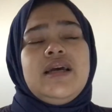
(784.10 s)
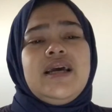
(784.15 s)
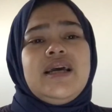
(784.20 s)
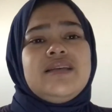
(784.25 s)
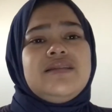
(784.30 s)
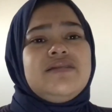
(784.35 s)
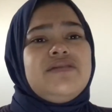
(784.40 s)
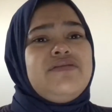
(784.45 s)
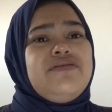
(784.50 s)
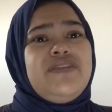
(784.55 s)

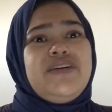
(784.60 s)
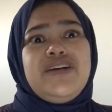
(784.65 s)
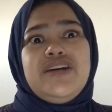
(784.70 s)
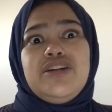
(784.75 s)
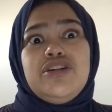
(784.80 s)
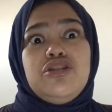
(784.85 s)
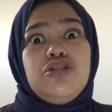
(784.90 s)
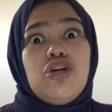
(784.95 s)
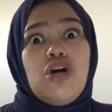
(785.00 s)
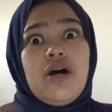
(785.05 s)
a very
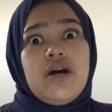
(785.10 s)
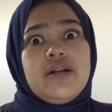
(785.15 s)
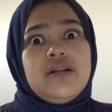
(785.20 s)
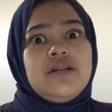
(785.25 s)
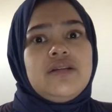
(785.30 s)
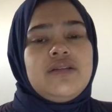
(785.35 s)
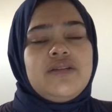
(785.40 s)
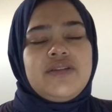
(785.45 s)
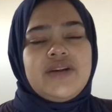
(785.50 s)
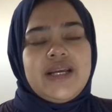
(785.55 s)

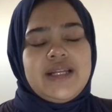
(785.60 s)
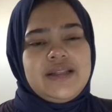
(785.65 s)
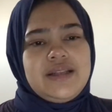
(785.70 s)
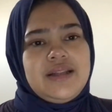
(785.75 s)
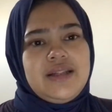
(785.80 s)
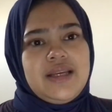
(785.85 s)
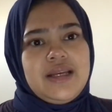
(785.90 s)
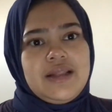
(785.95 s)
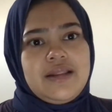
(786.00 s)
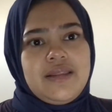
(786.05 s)

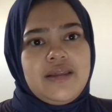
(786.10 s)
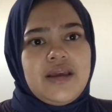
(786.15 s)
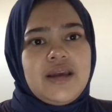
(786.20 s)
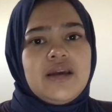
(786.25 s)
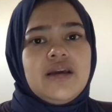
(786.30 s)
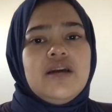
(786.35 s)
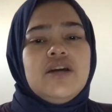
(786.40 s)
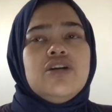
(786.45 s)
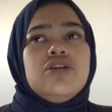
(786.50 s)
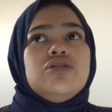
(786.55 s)
non-threatening
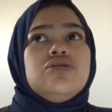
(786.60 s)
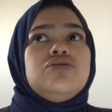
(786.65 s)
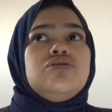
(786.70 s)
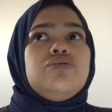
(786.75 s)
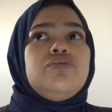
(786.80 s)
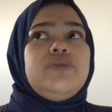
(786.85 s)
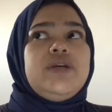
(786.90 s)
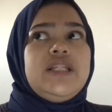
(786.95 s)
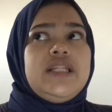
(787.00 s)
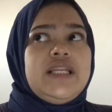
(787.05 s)
thing,
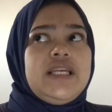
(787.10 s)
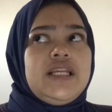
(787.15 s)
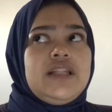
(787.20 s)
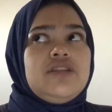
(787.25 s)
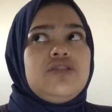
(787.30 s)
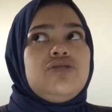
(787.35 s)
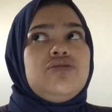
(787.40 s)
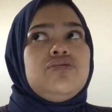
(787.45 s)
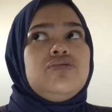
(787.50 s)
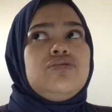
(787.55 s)
so we need
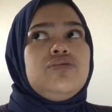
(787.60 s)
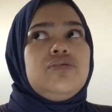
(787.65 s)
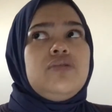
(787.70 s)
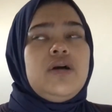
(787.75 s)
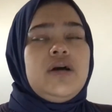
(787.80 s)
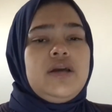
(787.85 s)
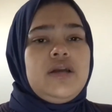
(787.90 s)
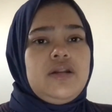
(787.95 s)
to